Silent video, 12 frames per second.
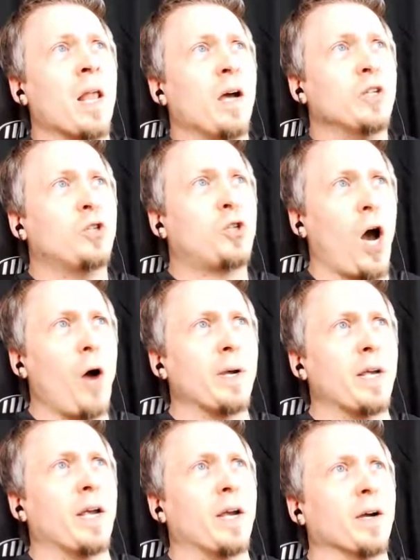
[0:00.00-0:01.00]

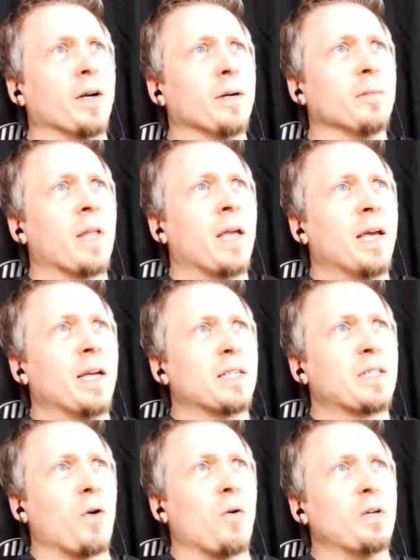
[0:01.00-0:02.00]
Joey here
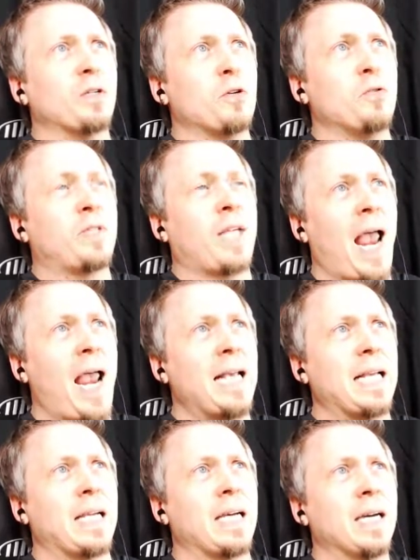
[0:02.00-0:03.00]
is going to
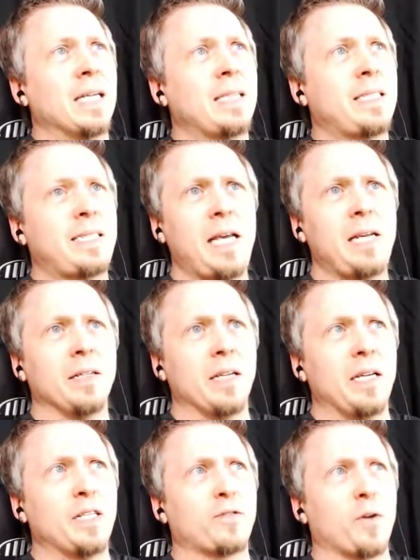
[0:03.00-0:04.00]
take
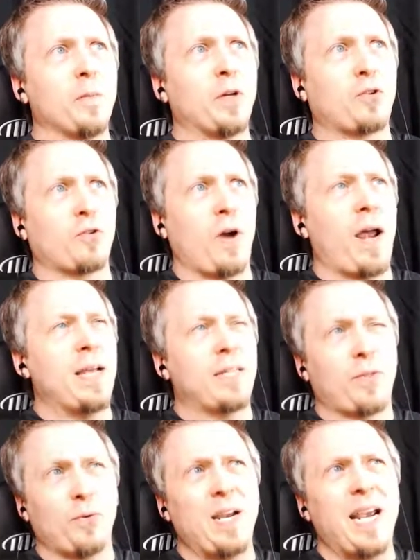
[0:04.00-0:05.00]
seedlings from the tray
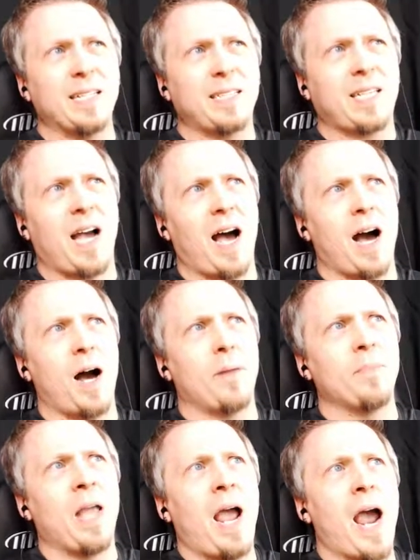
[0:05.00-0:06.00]
three at a
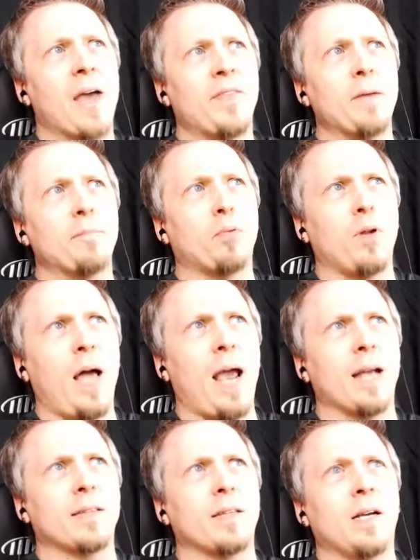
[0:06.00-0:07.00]
time and then
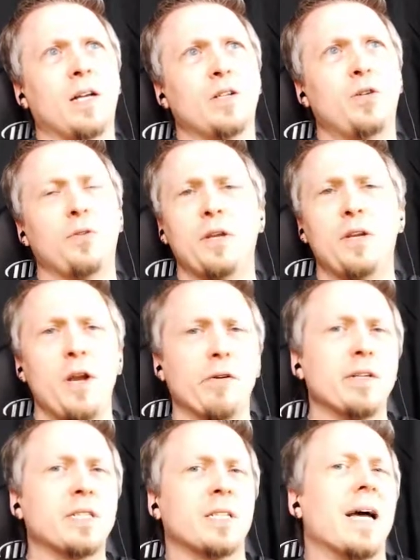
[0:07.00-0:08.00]
plant to the
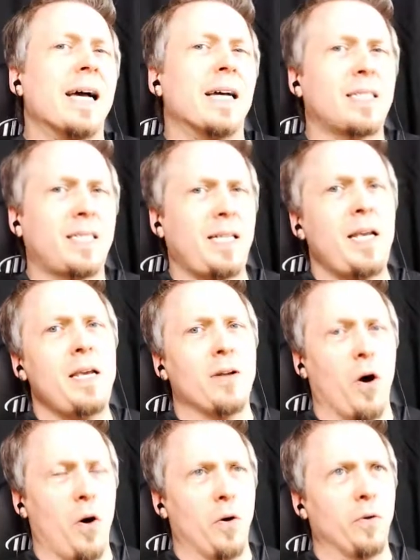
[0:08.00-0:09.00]
nearest seed
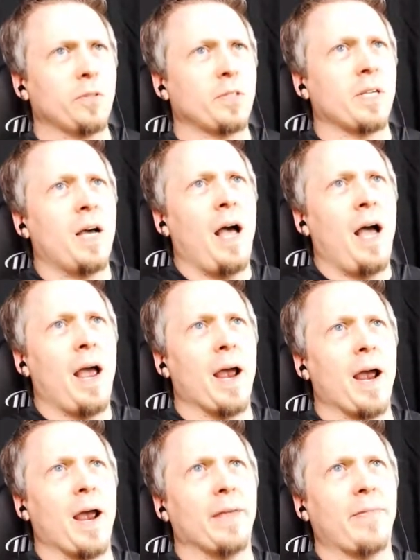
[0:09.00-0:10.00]
holes.
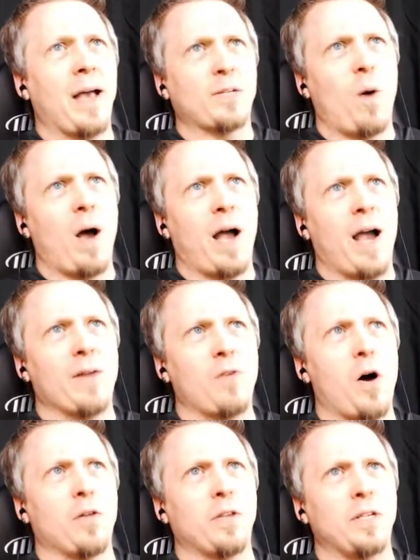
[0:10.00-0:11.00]
And that's why I have
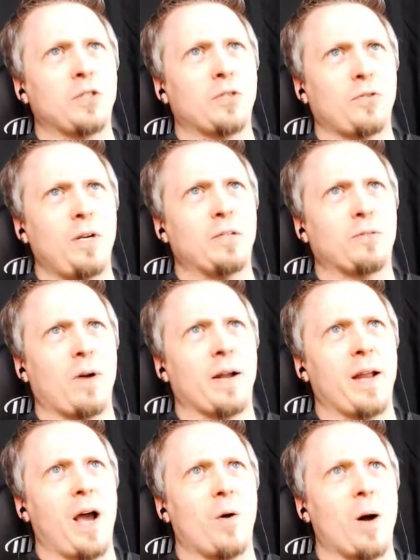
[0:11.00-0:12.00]
all these trees right
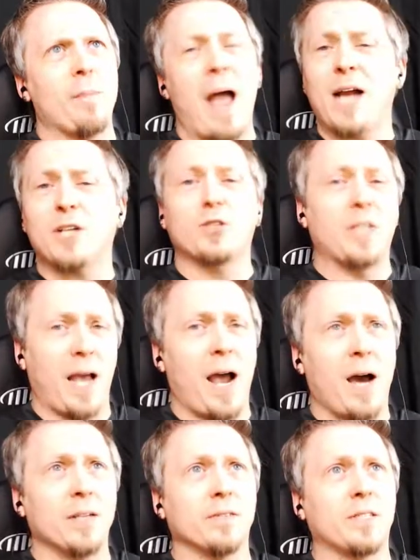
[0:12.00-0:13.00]
now. I'm actually
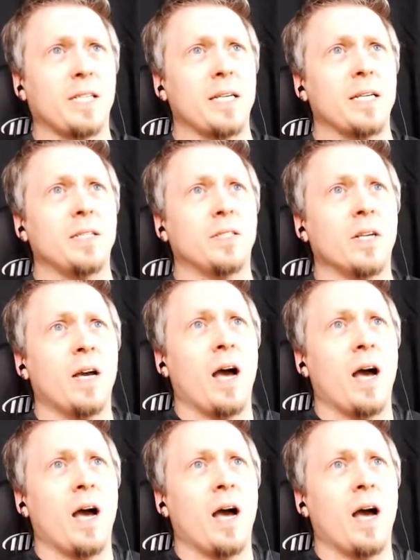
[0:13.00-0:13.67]
out of seeds.